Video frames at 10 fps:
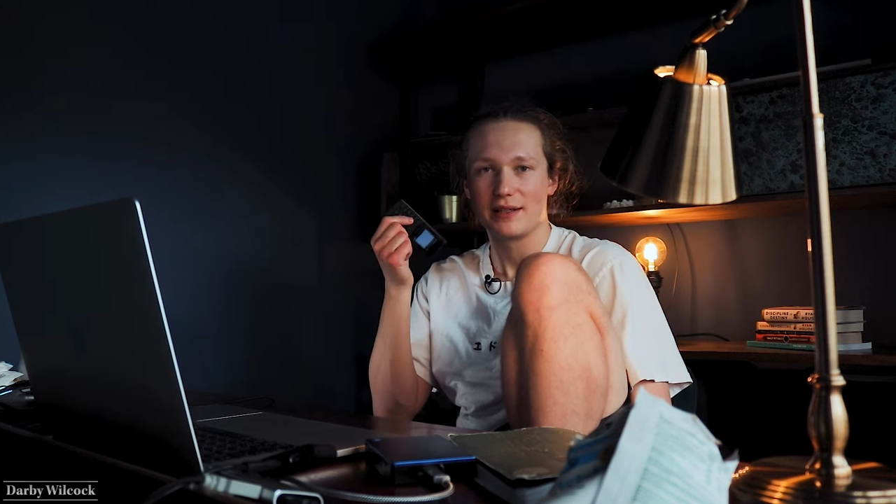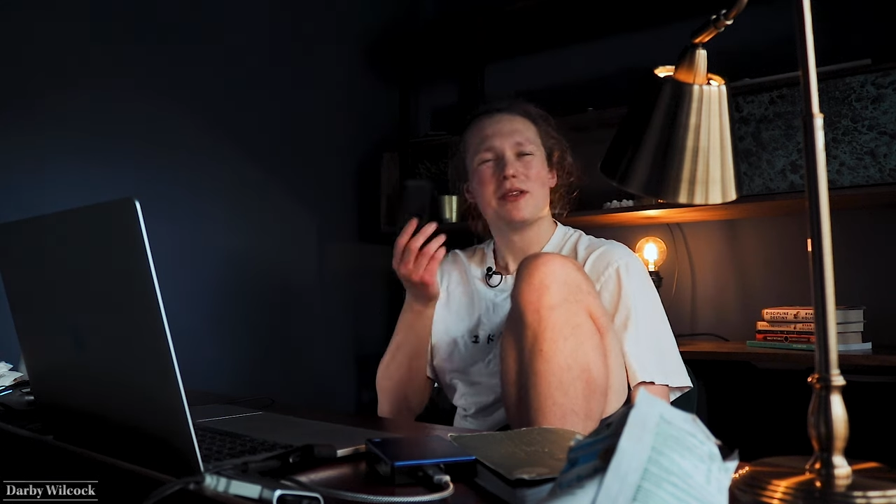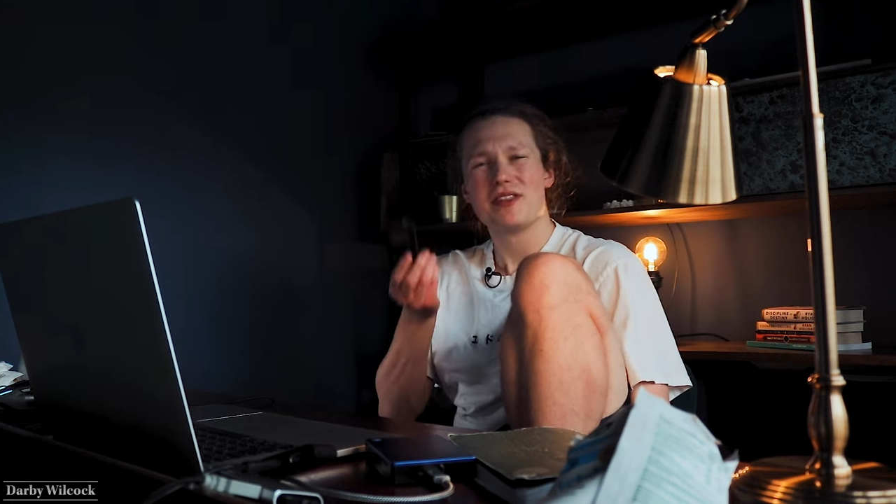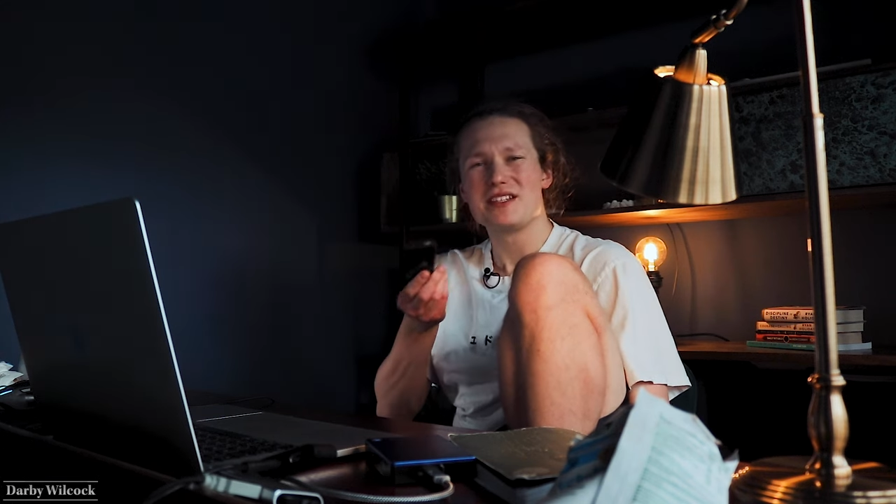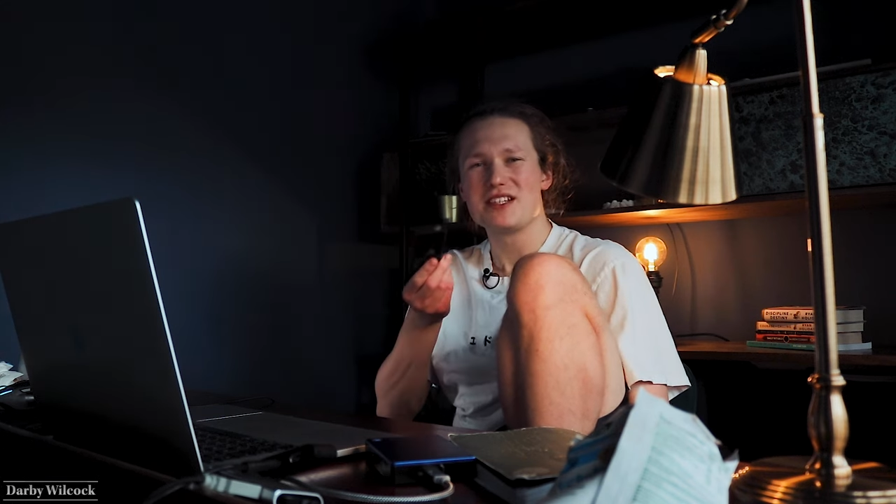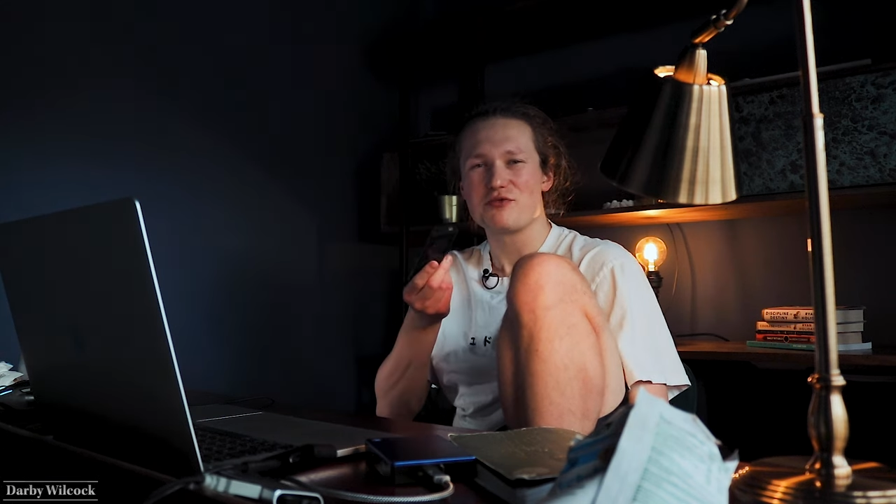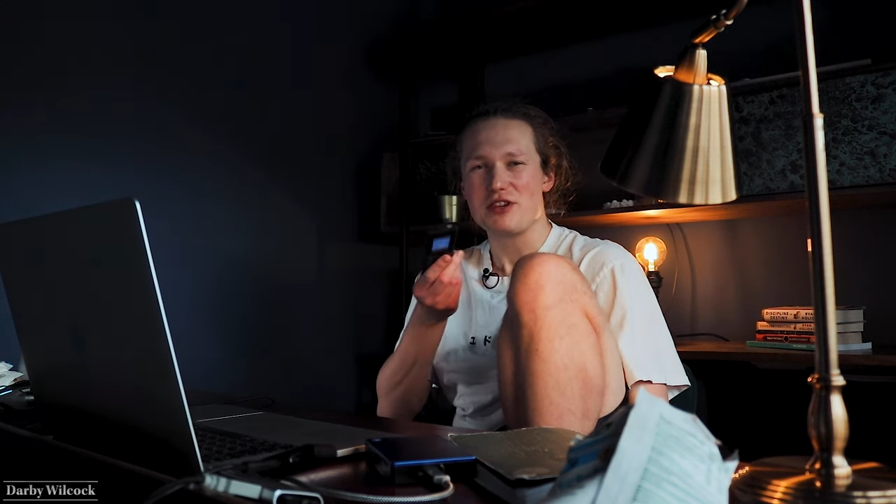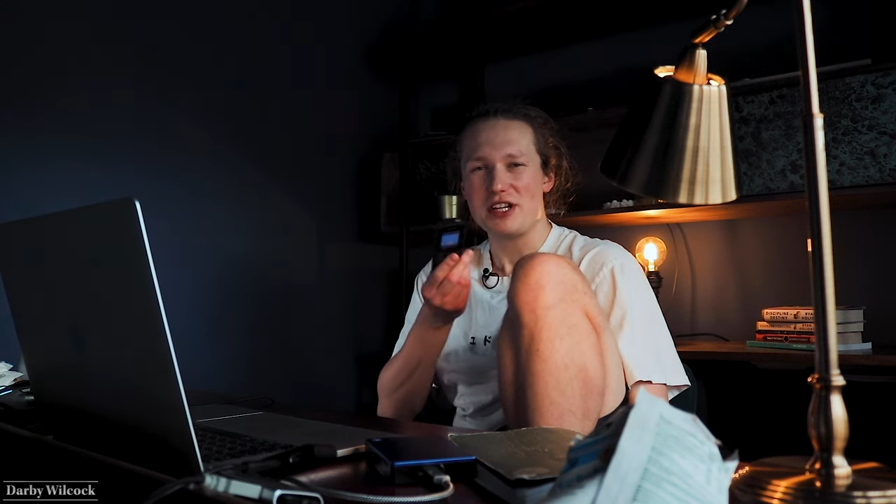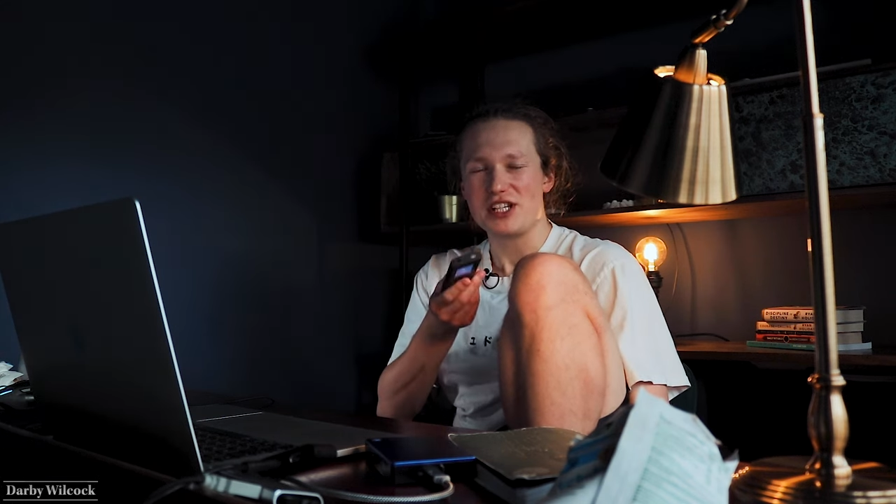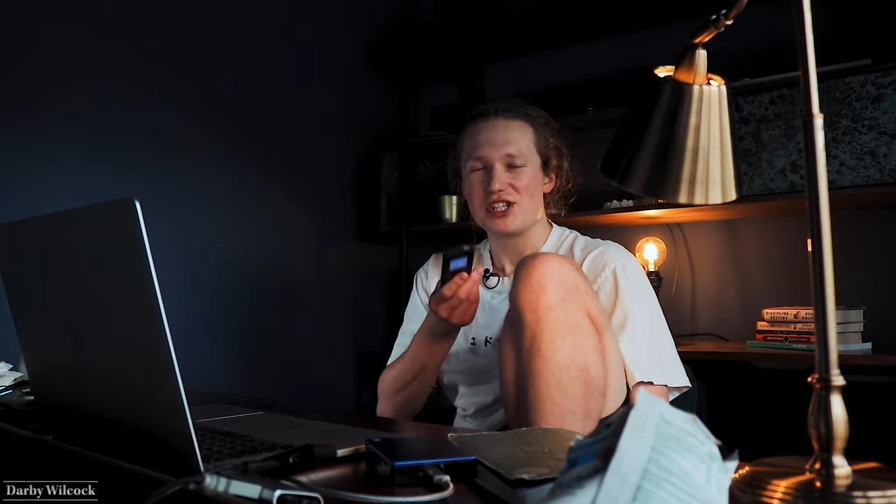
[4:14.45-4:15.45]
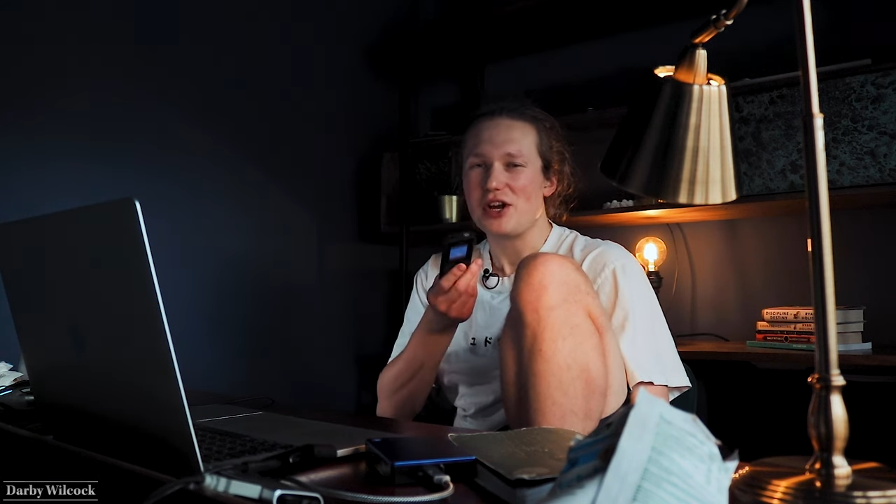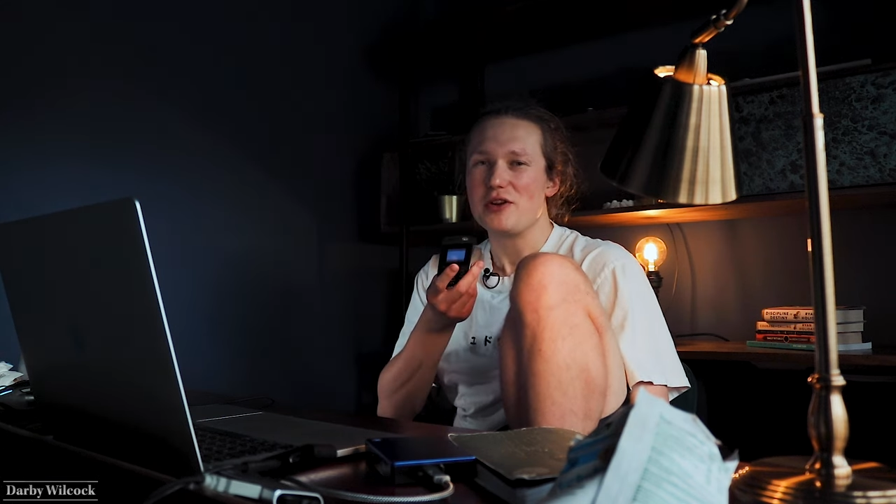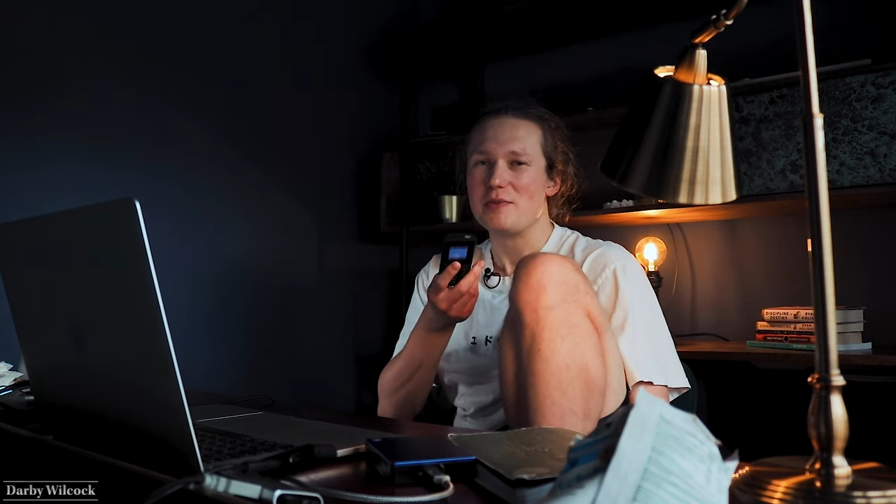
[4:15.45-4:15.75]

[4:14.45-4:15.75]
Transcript: But this has really shown